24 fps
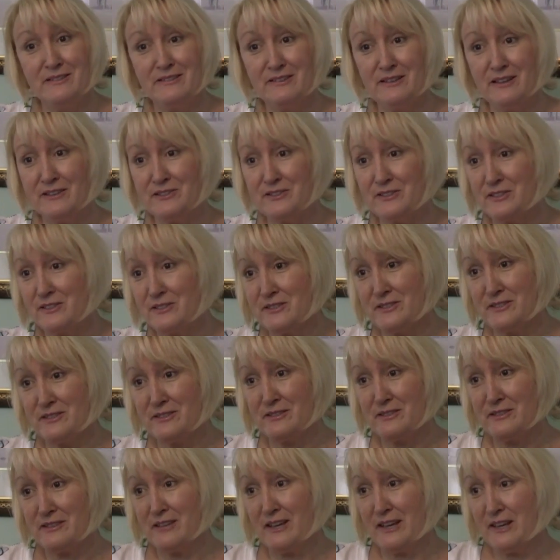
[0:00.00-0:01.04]
not
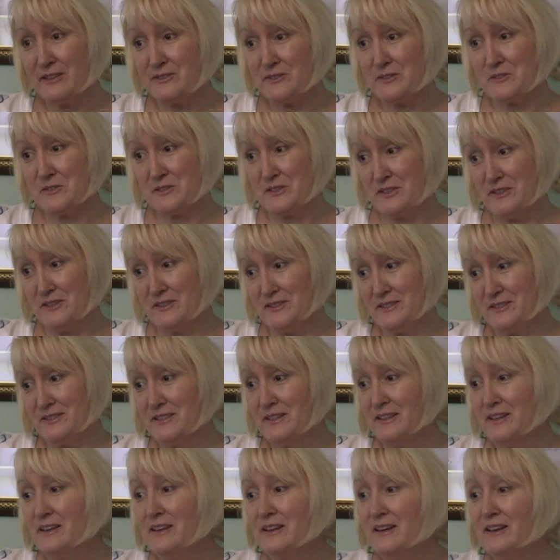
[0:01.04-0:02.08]
just cancer
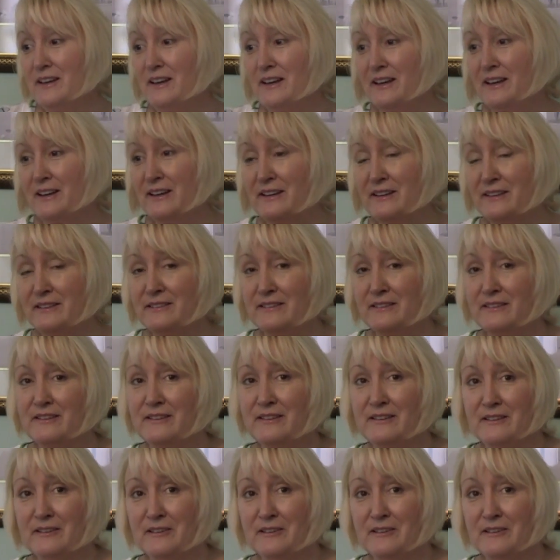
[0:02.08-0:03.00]
cells, and